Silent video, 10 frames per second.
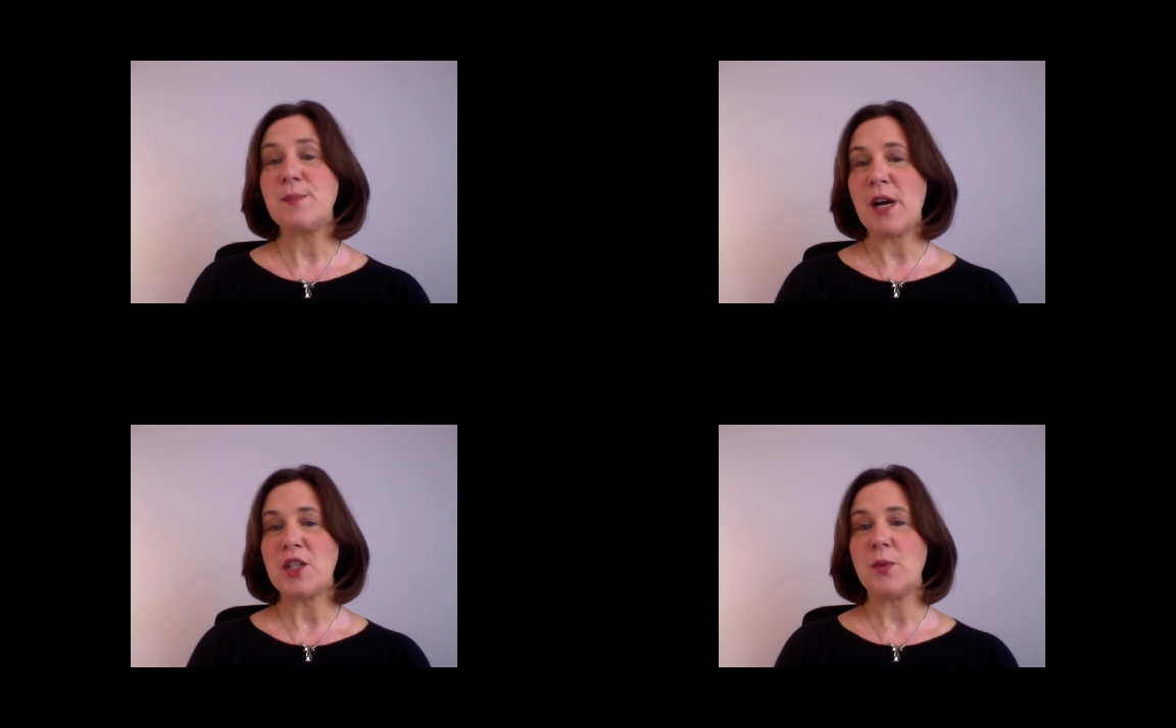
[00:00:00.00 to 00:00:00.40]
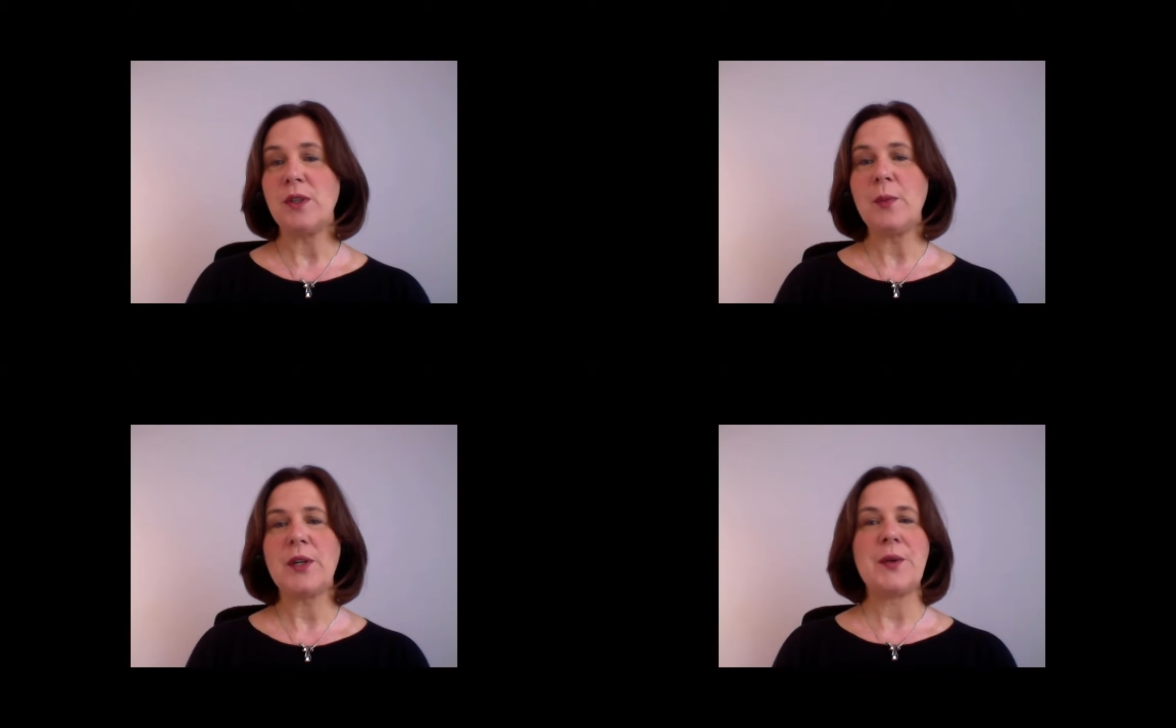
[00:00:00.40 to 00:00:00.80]

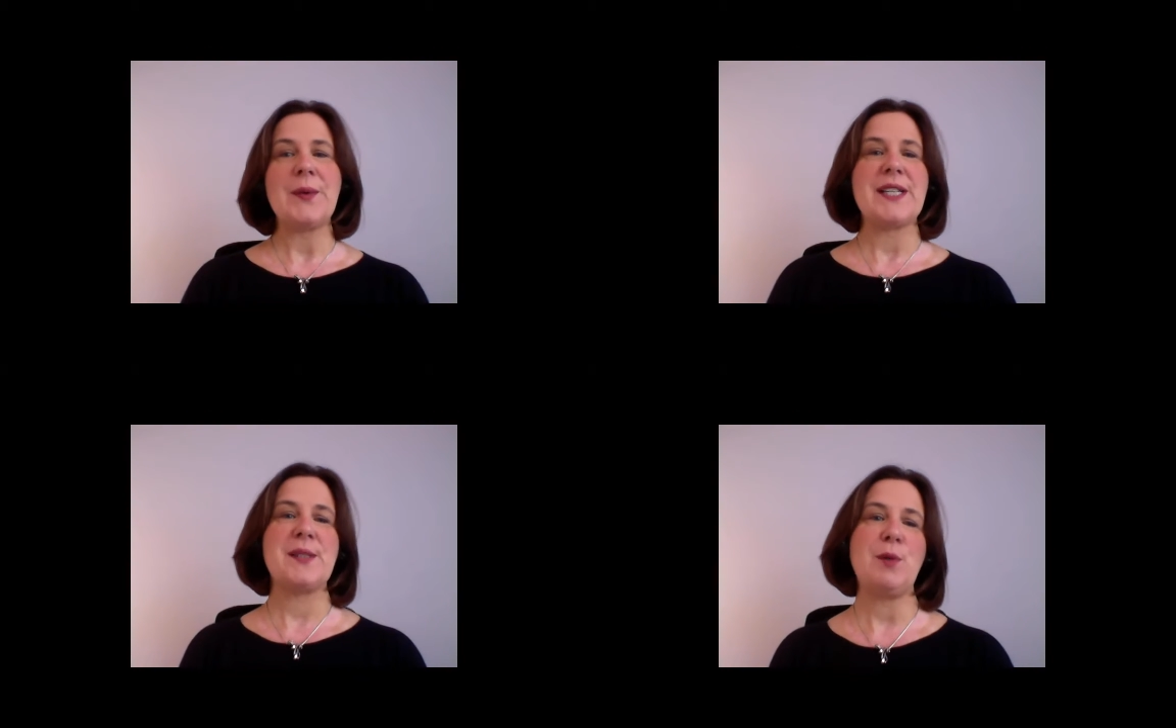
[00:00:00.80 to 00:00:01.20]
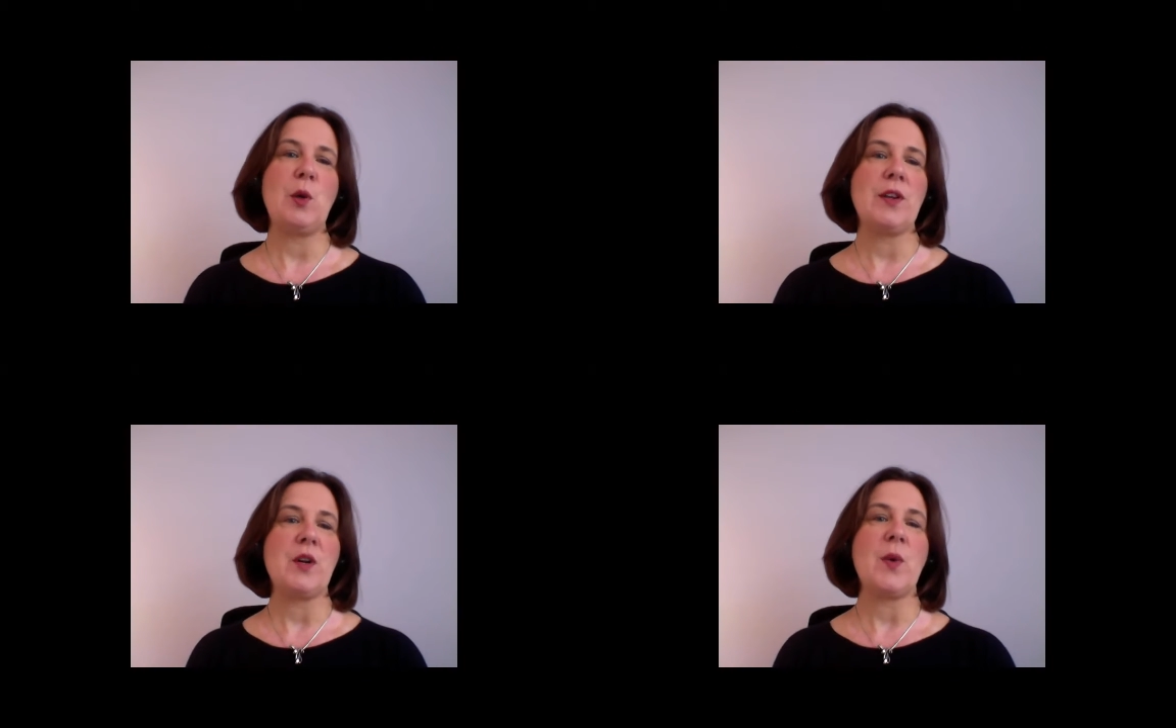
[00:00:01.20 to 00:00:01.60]
module, we're going to
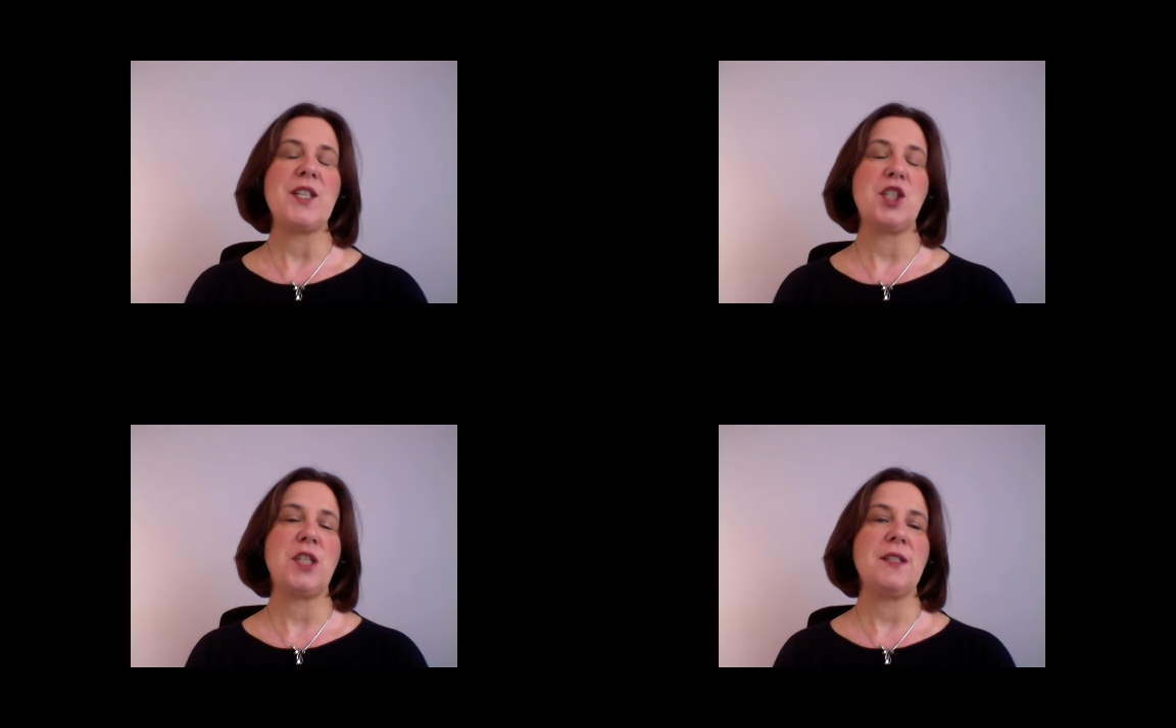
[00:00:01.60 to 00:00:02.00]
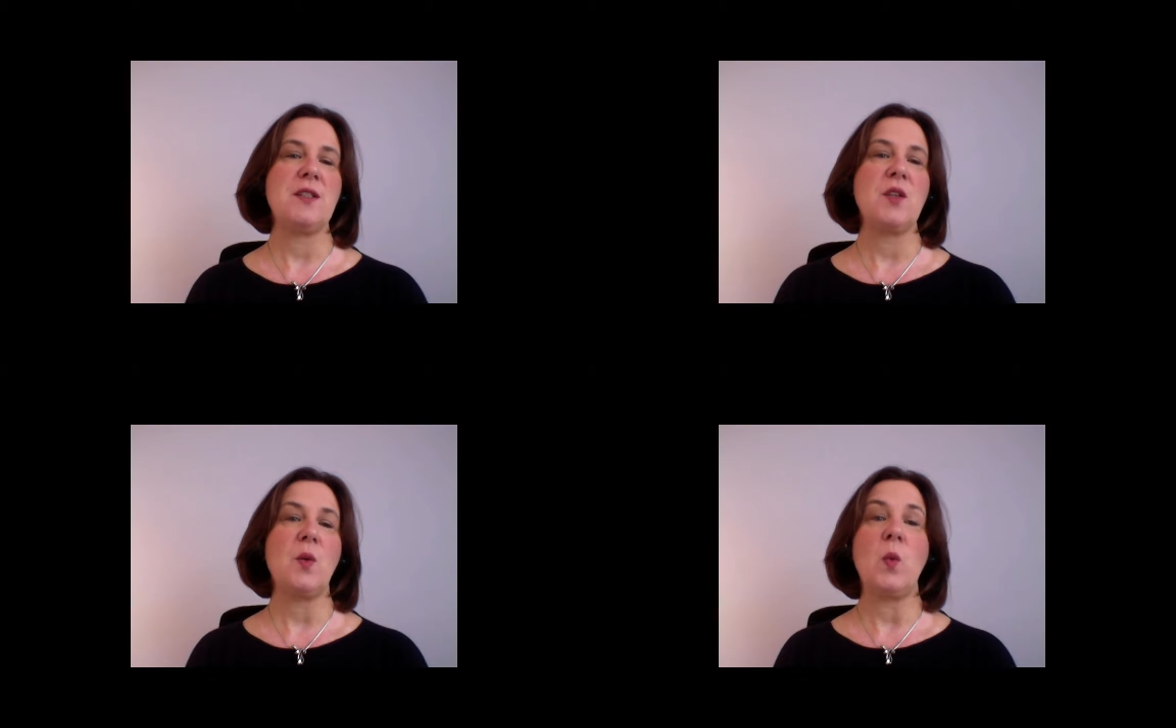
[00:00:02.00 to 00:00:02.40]
explore the questions,